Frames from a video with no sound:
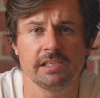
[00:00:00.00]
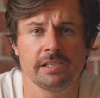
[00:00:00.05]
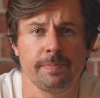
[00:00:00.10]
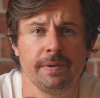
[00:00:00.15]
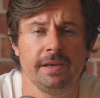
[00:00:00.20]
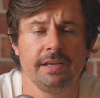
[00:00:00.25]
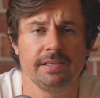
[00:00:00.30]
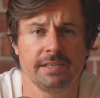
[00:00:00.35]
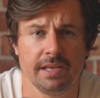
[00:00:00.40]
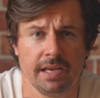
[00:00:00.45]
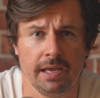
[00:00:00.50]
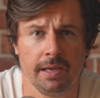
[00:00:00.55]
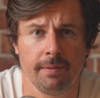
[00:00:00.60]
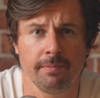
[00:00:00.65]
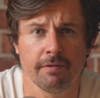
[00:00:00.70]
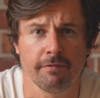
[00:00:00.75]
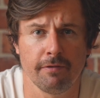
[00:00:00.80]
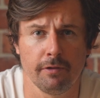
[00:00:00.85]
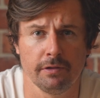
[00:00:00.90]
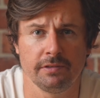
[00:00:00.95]
it's been
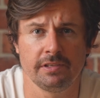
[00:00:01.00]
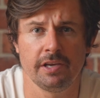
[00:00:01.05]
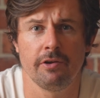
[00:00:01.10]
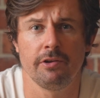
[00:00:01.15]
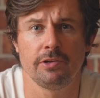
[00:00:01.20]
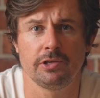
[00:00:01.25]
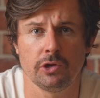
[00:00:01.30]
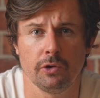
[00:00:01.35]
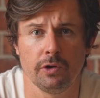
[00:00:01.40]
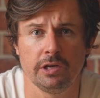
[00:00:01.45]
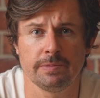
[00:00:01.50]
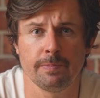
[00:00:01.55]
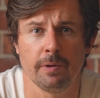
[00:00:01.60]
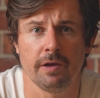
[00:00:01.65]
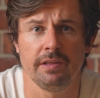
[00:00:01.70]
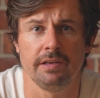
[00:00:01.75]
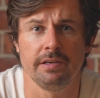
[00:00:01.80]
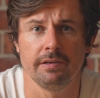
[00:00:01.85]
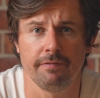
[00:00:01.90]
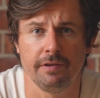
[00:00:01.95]
deemed a voluntary choice by
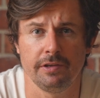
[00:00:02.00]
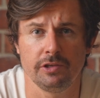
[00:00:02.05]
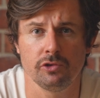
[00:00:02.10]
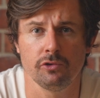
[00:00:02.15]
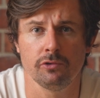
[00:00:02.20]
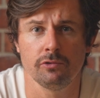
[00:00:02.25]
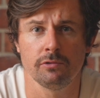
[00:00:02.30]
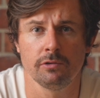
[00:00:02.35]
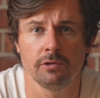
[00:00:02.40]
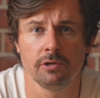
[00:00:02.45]
the individual,